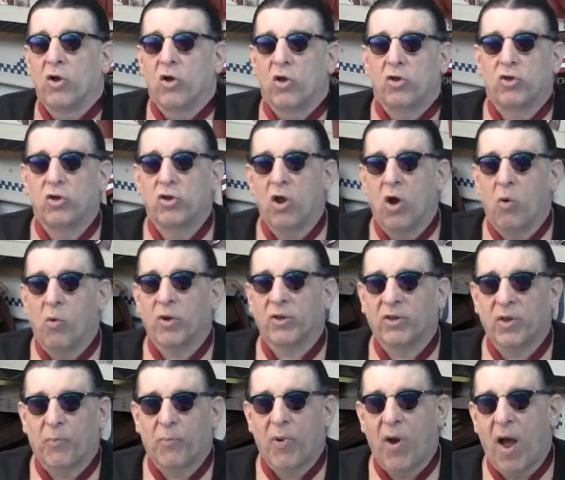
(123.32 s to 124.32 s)
you know
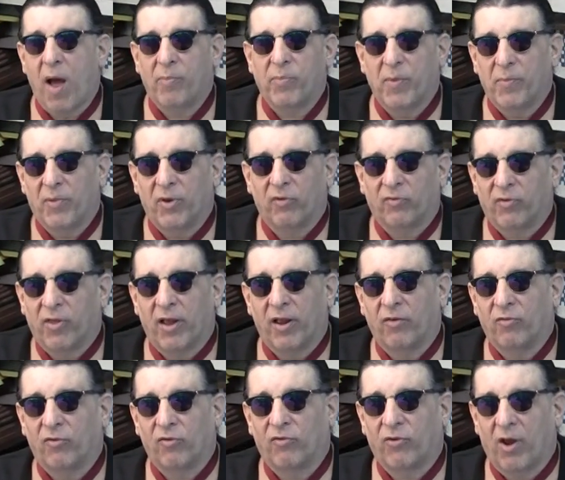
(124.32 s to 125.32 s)
what the problem is,
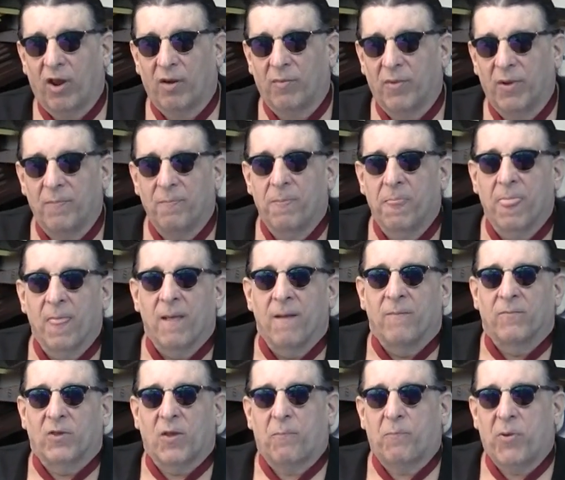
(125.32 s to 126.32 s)
ladies and gentlemen?
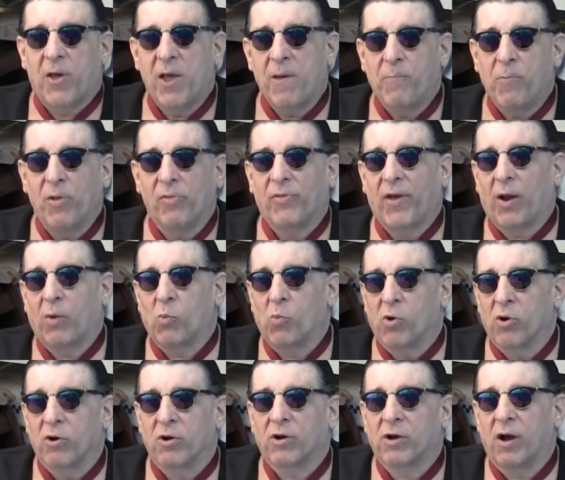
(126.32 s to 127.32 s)
The people that
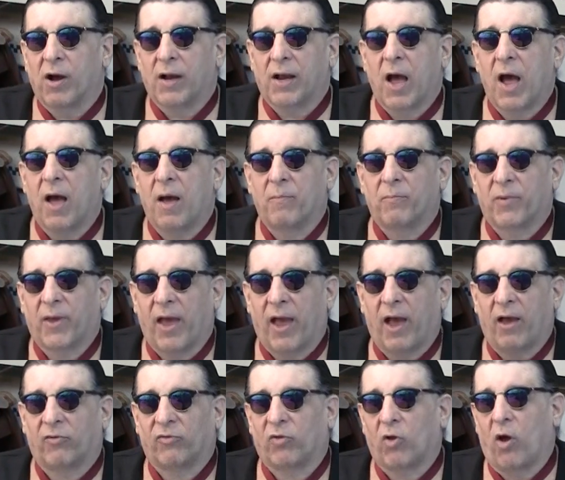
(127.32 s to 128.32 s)
work at
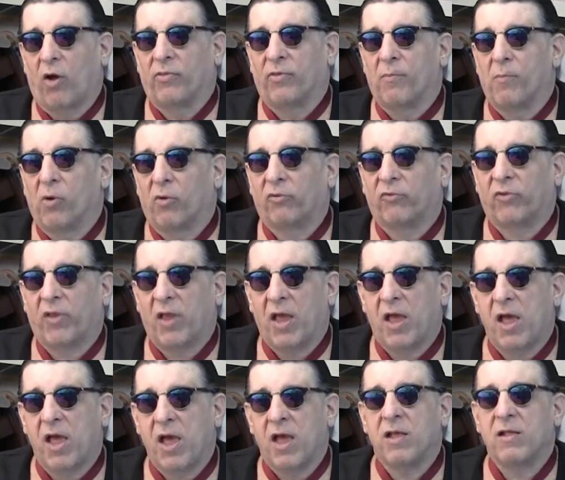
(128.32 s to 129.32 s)
Comcast are the most
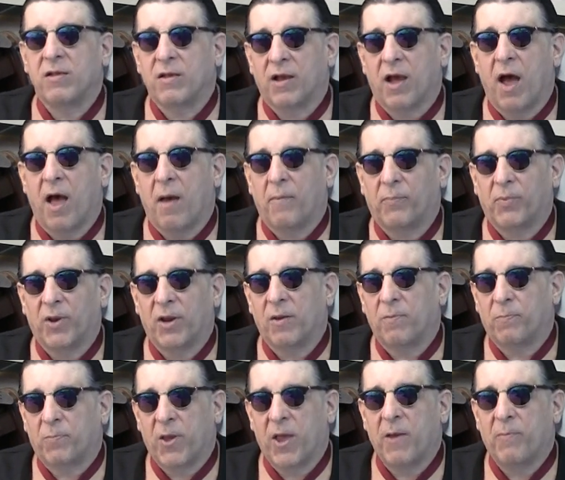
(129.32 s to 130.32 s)

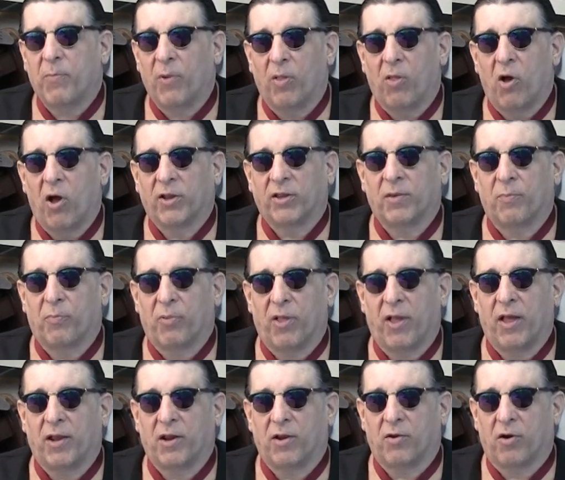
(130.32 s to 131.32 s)
incompetent people on the
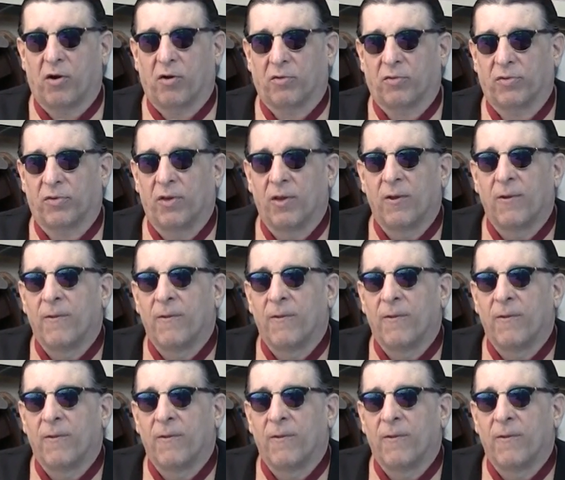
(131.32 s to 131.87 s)
planet Earth.